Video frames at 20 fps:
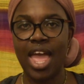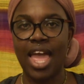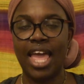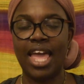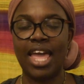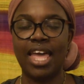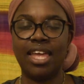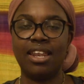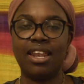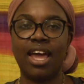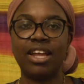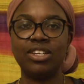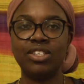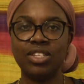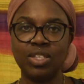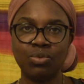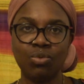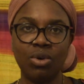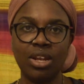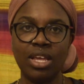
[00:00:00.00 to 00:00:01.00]
And I
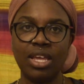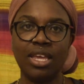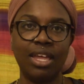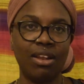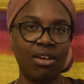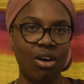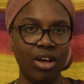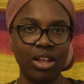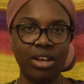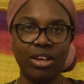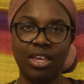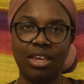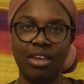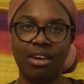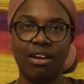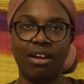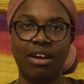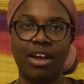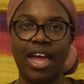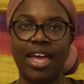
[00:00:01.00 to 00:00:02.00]
just want to get on
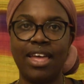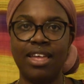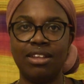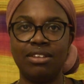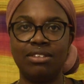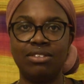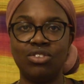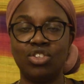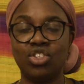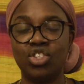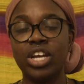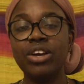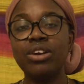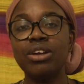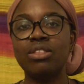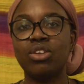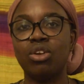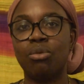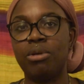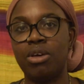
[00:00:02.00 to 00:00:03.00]
here and share
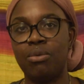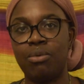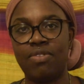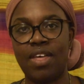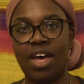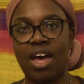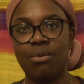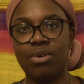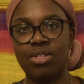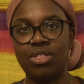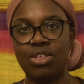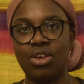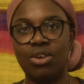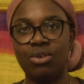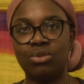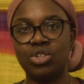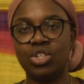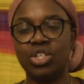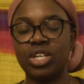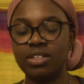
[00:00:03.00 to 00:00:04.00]
a little bit with that with you.
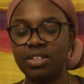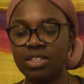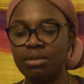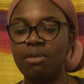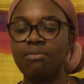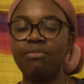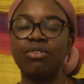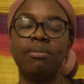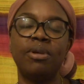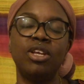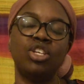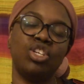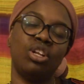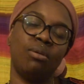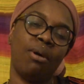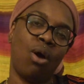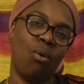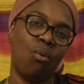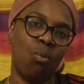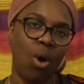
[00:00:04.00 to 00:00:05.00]
Share some information
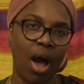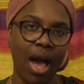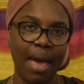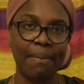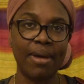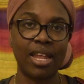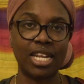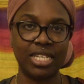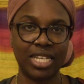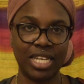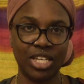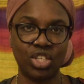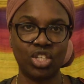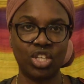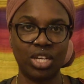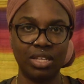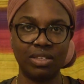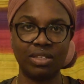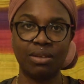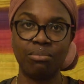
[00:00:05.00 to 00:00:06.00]
about why
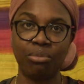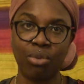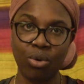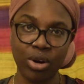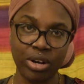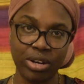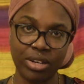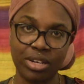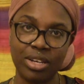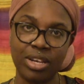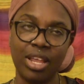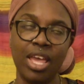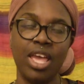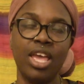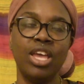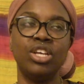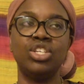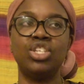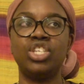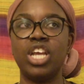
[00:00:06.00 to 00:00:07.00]
meditation is important,
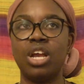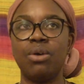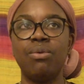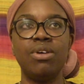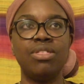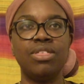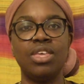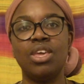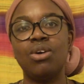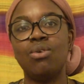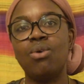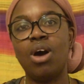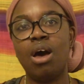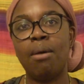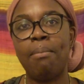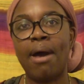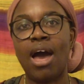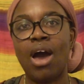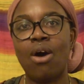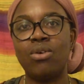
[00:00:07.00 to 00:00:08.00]
share with you
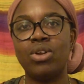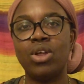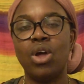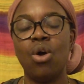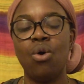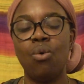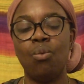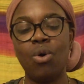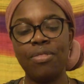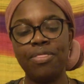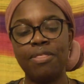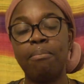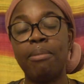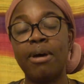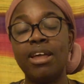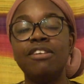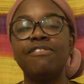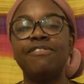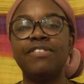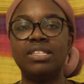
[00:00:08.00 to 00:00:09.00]
about what the
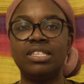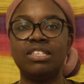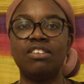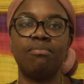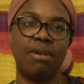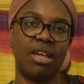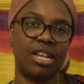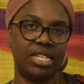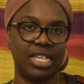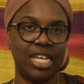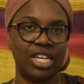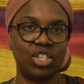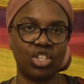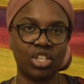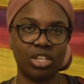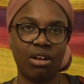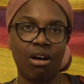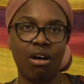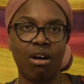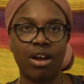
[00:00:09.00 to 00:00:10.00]
benefits of
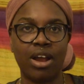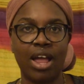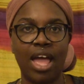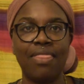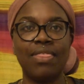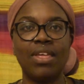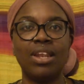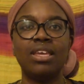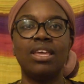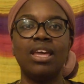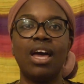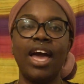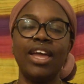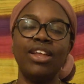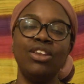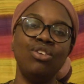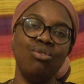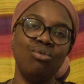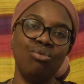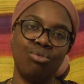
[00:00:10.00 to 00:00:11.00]
meditation are, and then
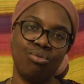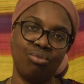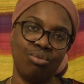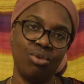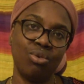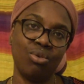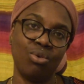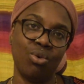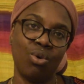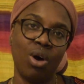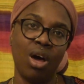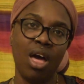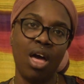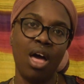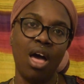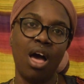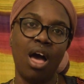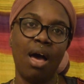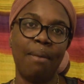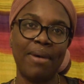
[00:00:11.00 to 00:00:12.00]
guide you through
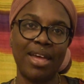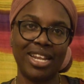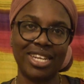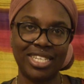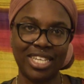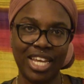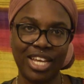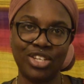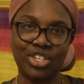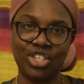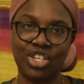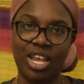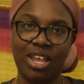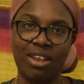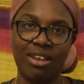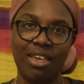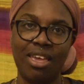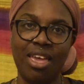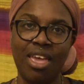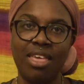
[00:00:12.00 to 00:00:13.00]
a
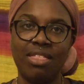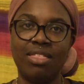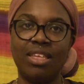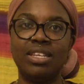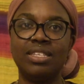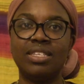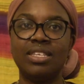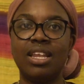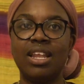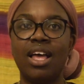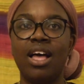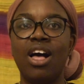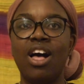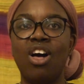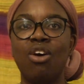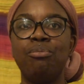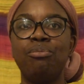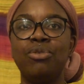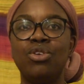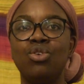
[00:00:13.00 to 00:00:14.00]
meditation that is going to
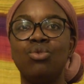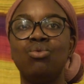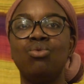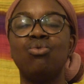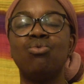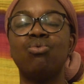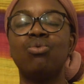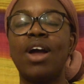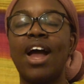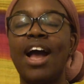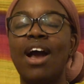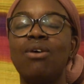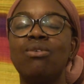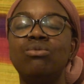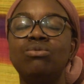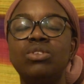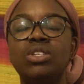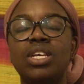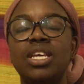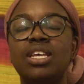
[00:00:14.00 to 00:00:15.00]
help you
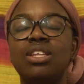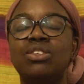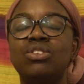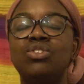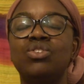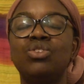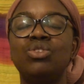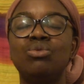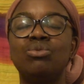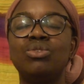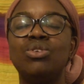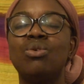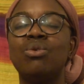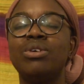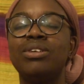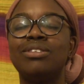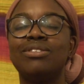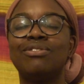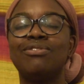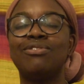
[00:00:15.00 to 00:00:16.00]
ground into
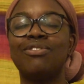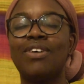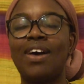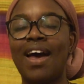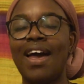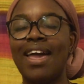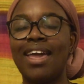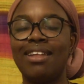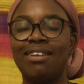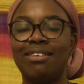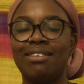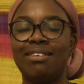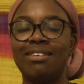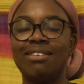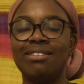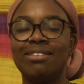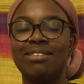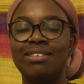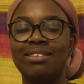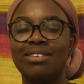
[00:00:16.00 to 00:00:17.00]
your divine
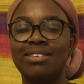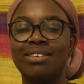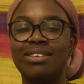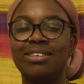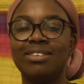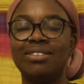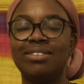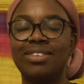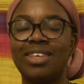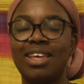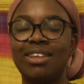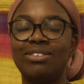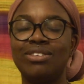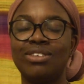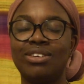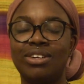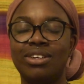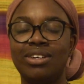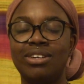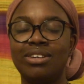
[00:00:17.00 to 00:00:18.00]

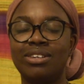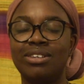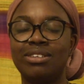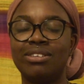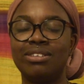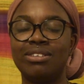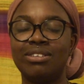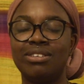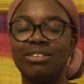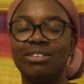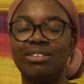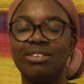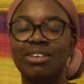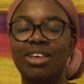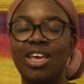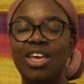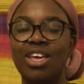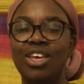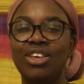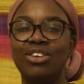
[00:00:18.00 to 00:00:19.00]
center,
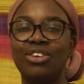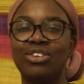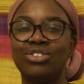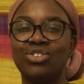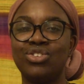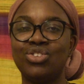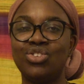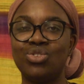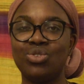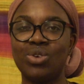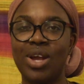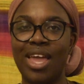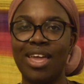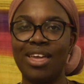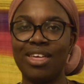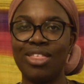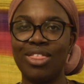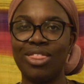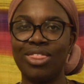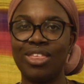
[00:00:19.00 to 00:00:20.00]
your
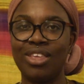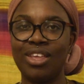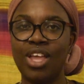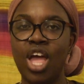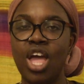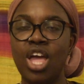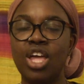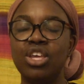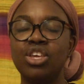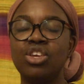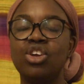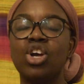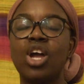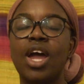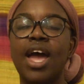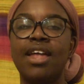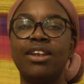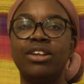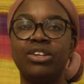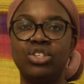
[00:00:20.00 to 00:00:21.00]
strength, your
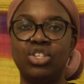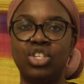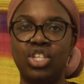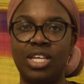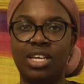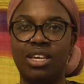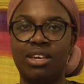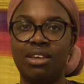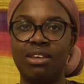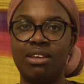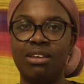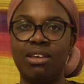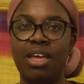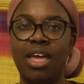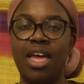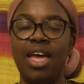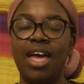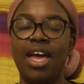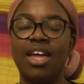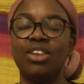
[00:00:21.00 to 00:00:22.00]
energy,
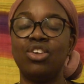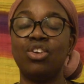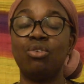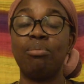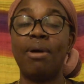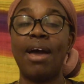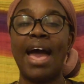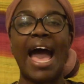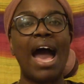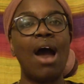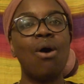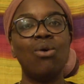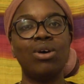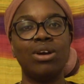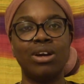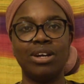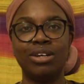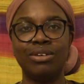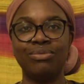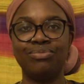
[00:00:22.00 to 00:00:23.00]
and your
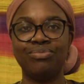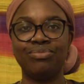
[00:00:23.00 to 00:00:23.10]
power.